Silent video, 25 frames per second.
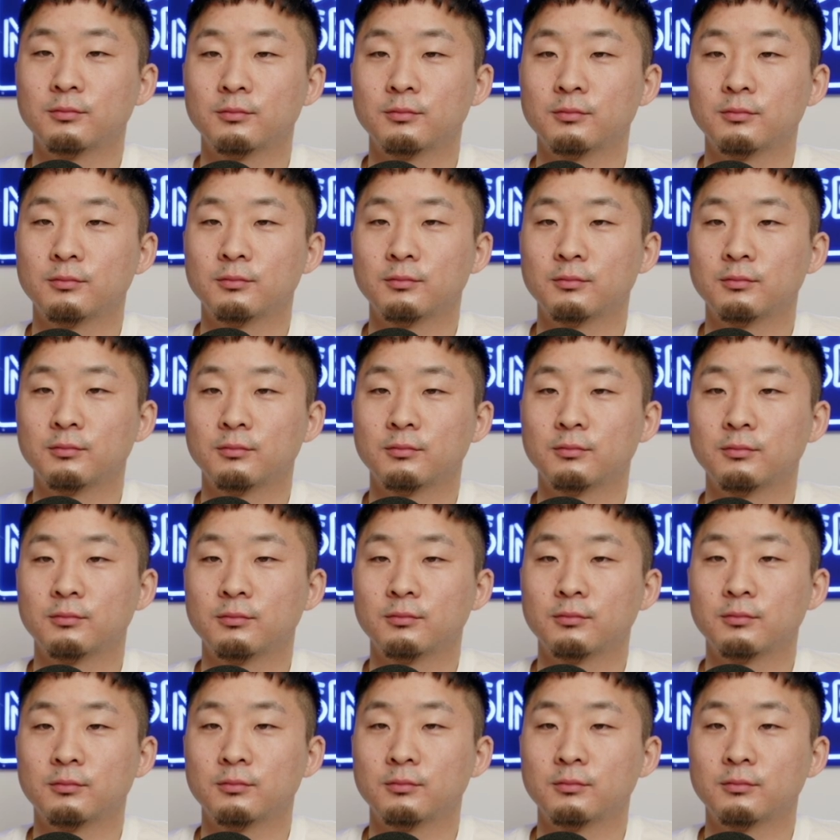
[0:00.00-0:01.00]

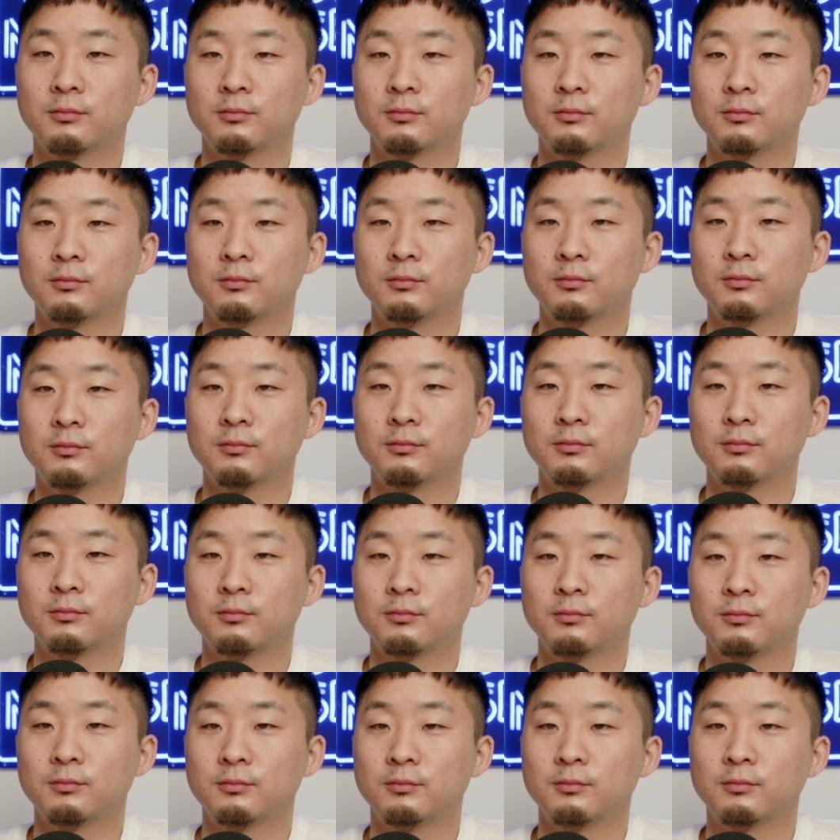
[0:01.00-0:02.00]

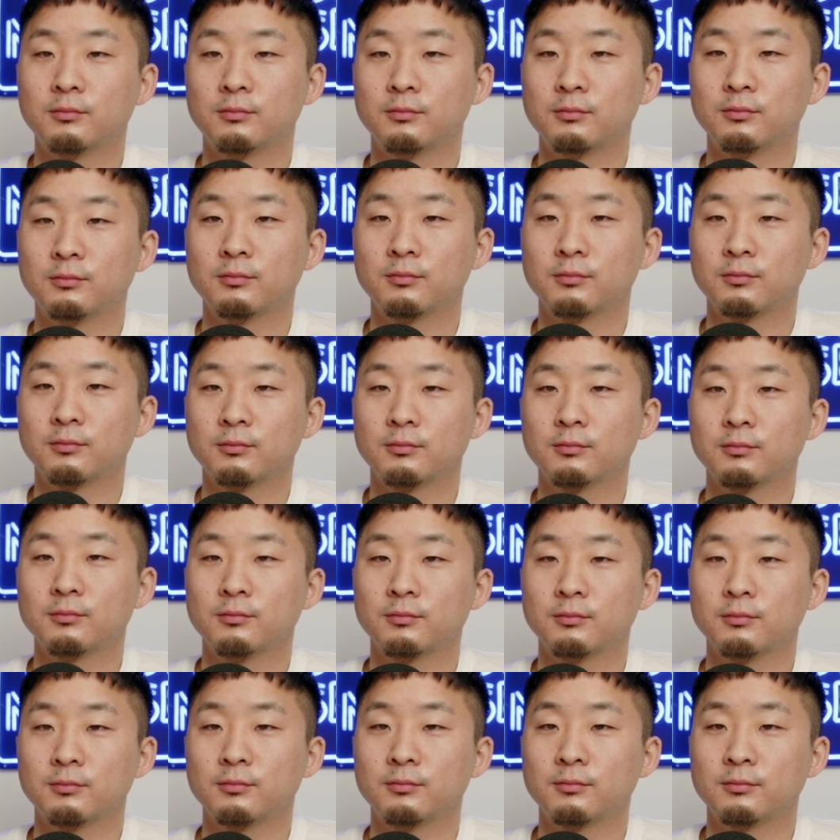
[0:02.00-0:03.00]

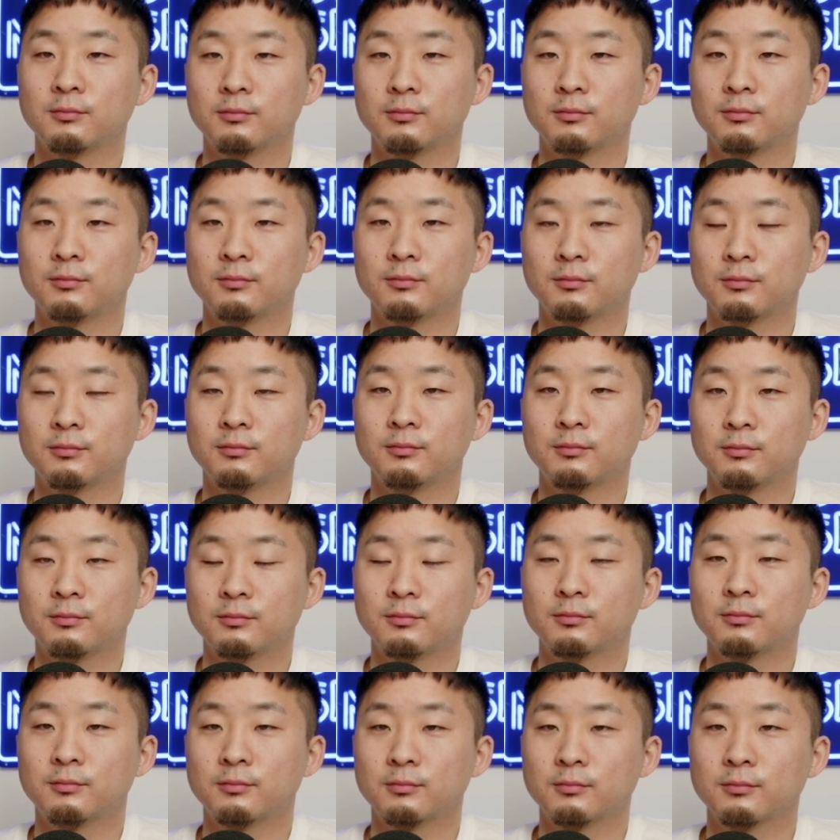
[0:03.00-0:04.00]
[no speech]